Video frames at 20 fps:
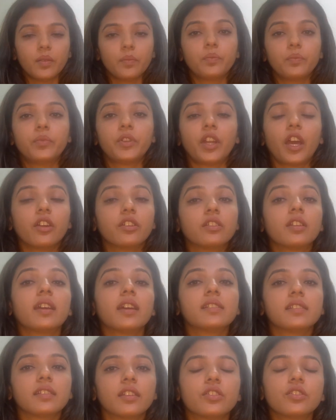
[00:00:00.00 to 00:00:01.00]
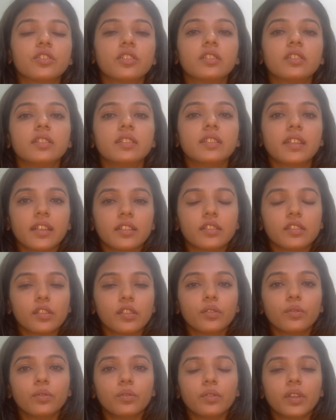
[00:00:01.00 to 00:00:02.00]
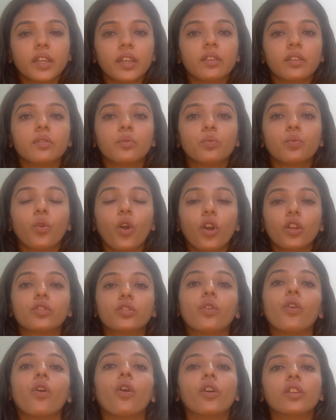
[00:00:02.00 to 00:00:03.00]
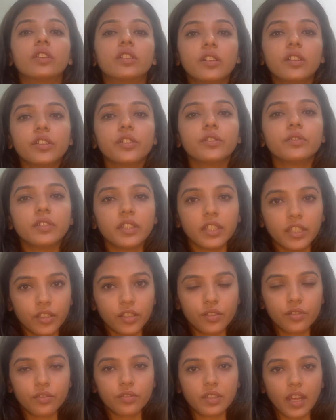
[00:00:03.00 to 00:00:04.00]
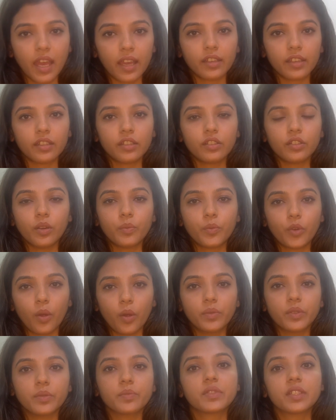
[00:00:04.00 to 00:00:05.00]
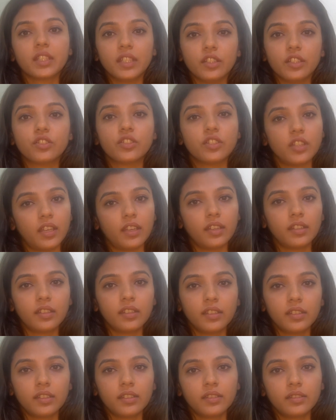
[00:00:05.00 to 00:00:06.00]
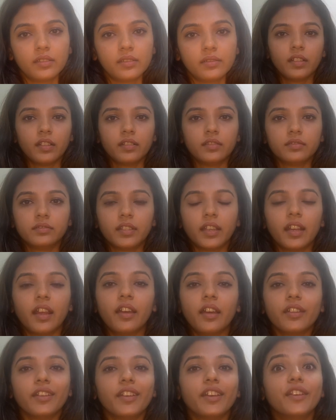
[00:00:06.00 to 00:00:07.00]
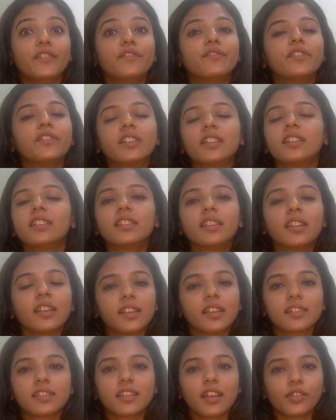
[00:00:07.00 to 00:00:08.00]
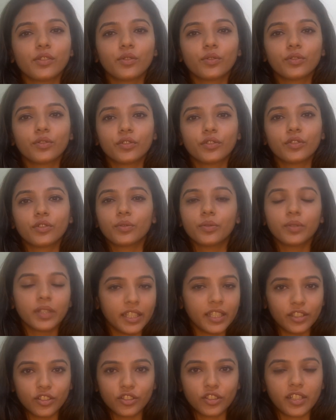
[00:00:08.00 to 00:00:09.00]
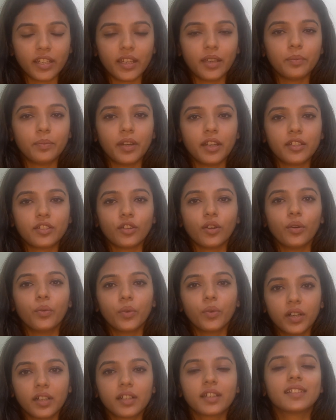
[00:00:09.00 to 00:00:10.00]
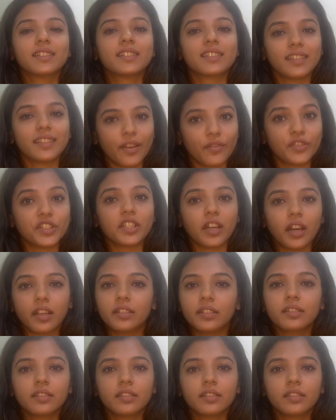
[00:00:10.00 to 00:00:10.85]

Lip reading: Prioritization tells you in what order you need to tackle your problems each day. There are infinite things that you could do each day, but your work is never done.